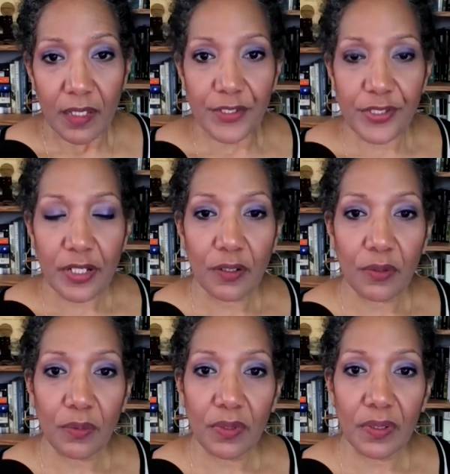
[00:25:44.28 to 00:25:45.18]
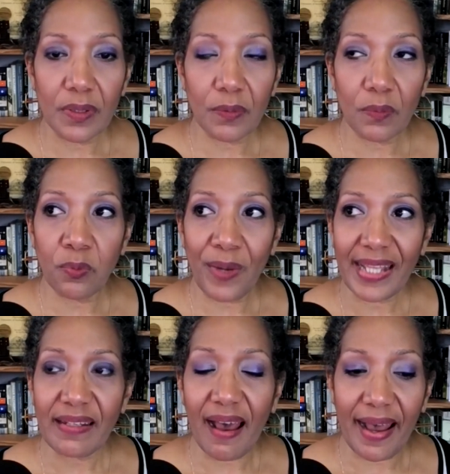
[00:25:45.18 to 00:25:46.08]
So
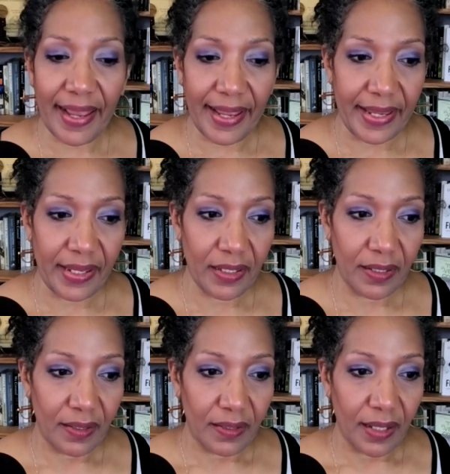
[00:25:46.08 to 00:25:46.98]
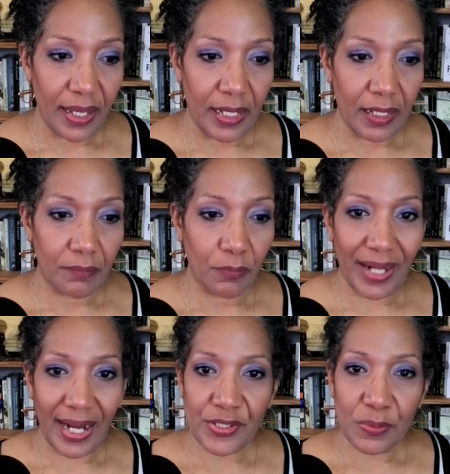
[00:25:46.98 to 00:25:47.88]
when I
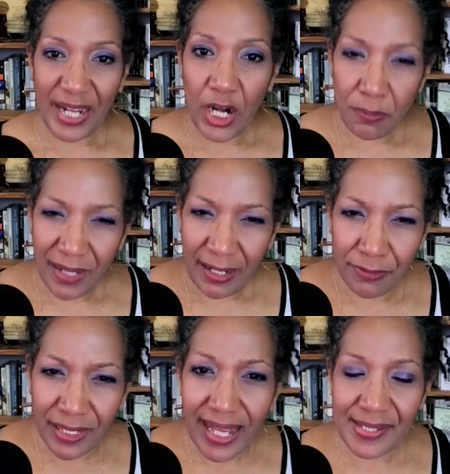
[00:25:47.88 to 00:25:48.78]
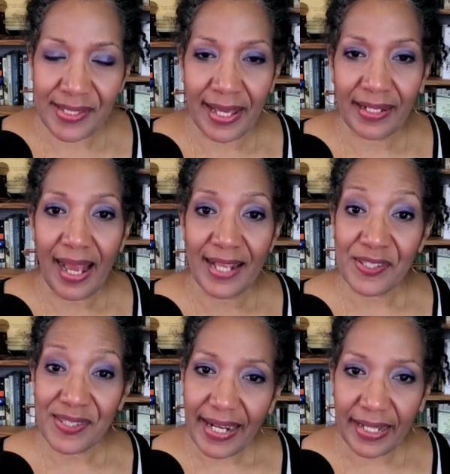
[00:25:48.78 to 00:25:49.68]
realized that, I
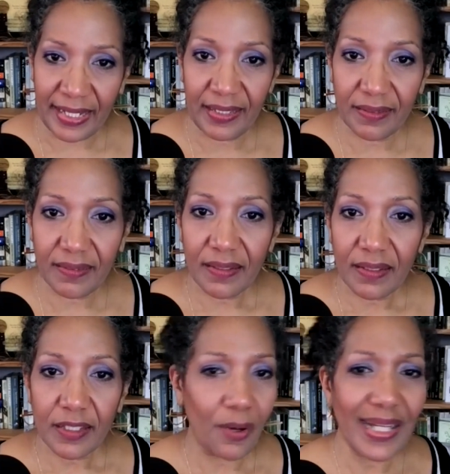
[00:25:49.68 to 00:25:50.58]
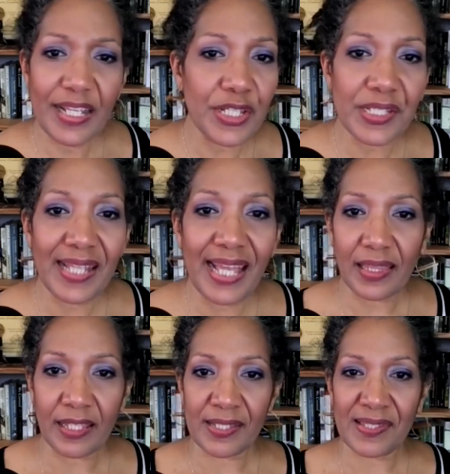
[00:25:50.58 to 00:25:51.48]
sat in it. I didn't just let
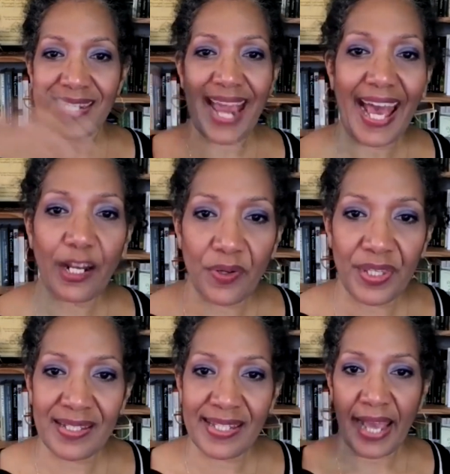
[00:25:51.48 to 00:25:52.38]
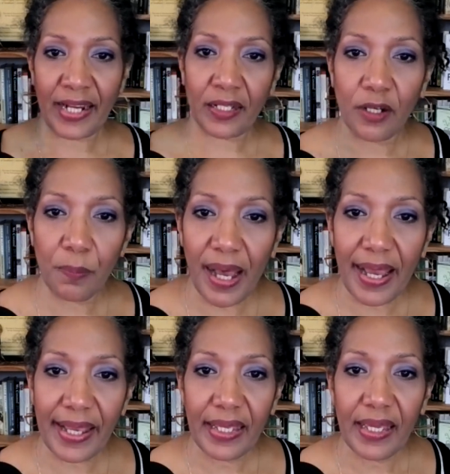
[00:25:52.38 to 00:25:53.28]
the stat or the data go
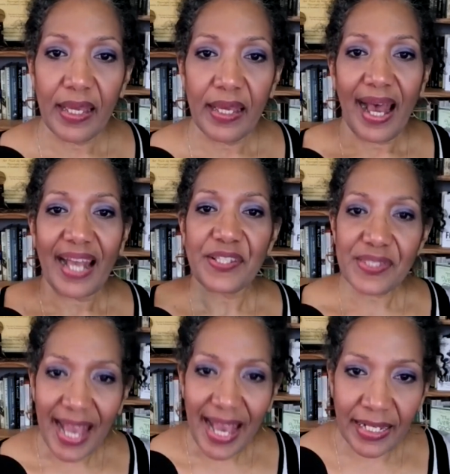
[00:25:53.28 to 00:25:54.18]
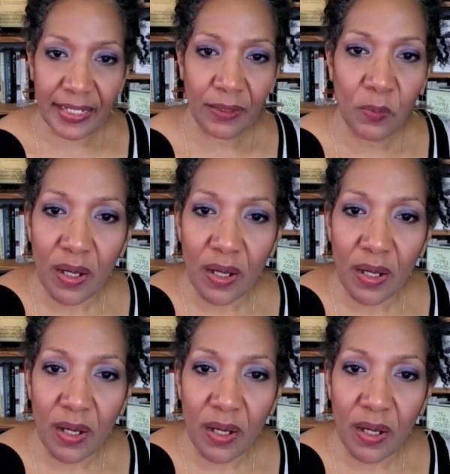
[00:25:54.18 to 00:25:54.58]
by. I sat in it.